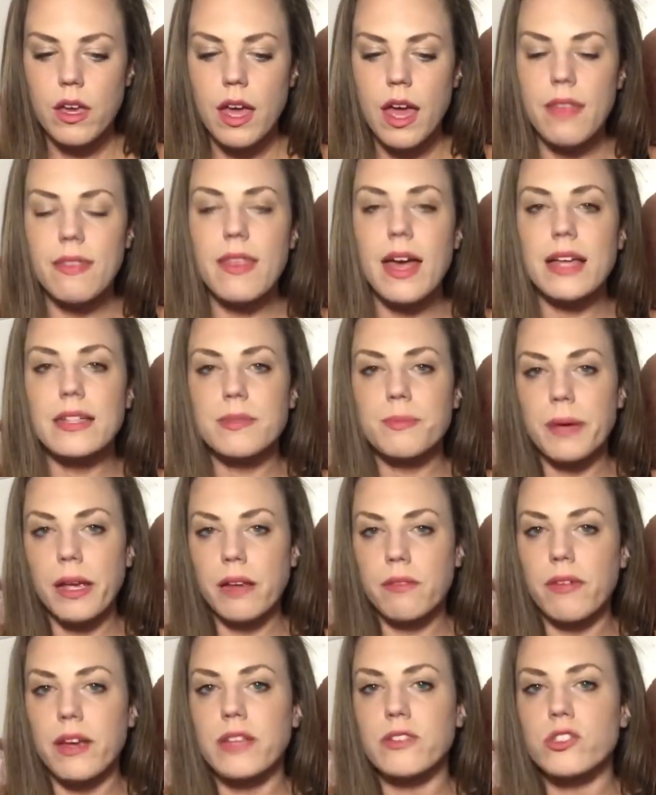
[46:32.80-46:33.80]
And that's my
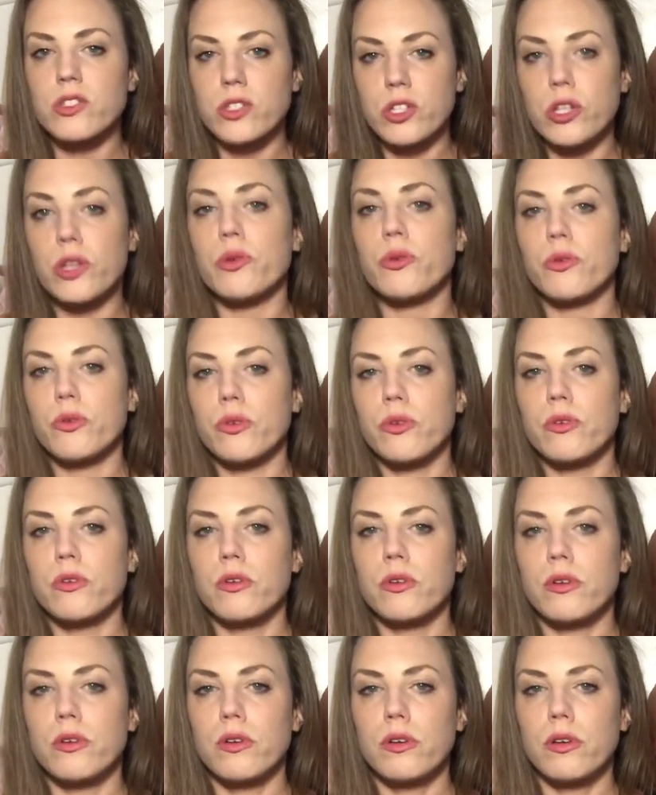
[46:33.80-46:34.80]
advice to you.
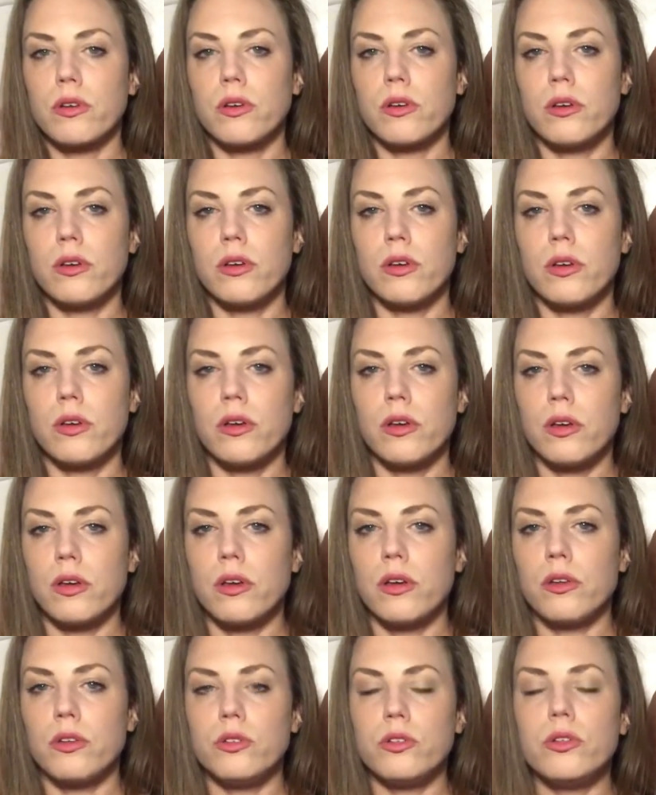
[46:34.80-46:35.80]

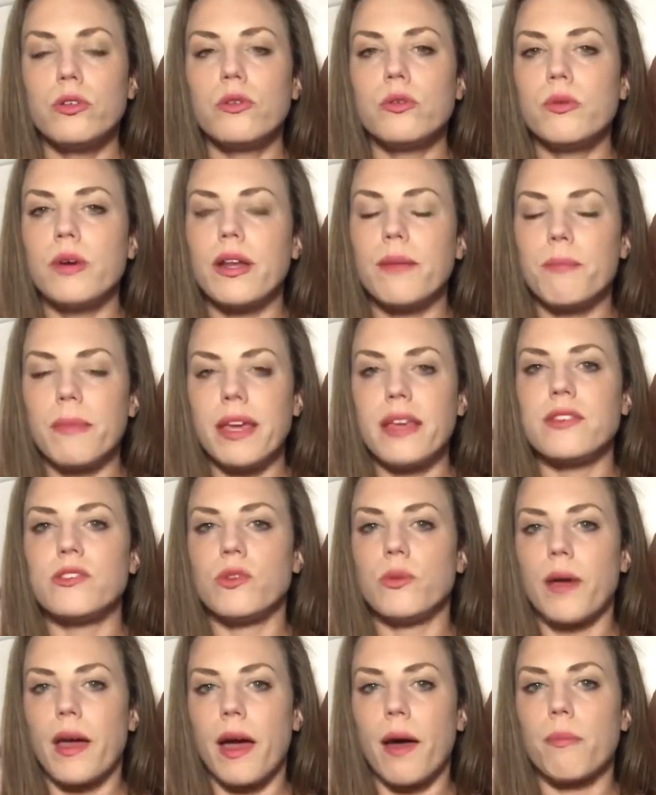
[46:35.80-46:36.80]
Do what makes
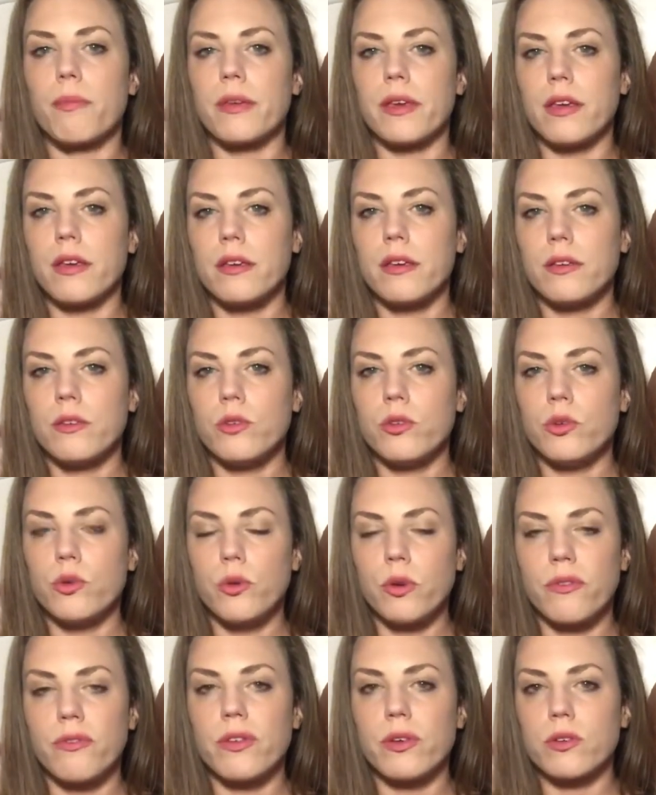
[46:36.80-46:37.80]
you happy. Do
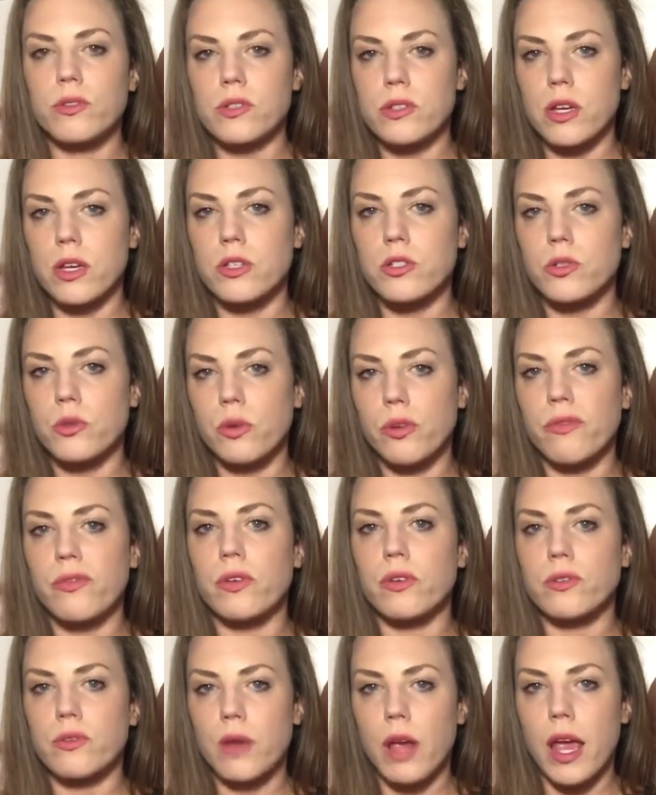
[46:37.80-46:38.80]
what feels good. Do what
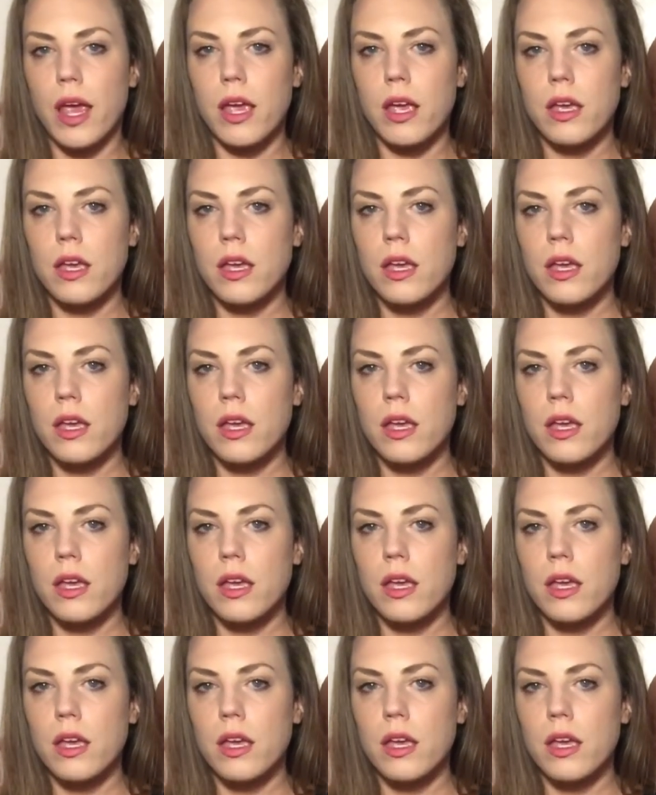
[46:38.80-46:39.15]
feels right.